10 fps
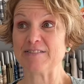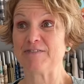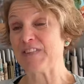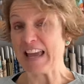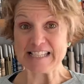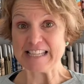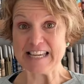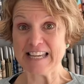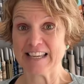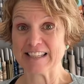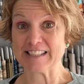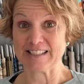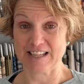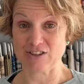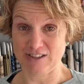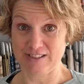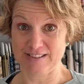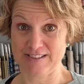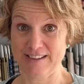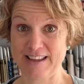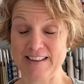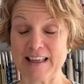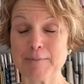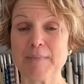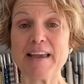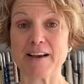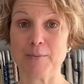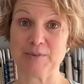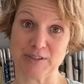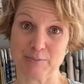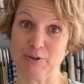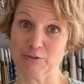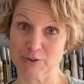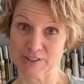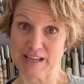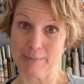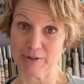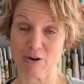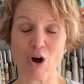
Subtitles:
fancy stitches that make up this beautiful sampler,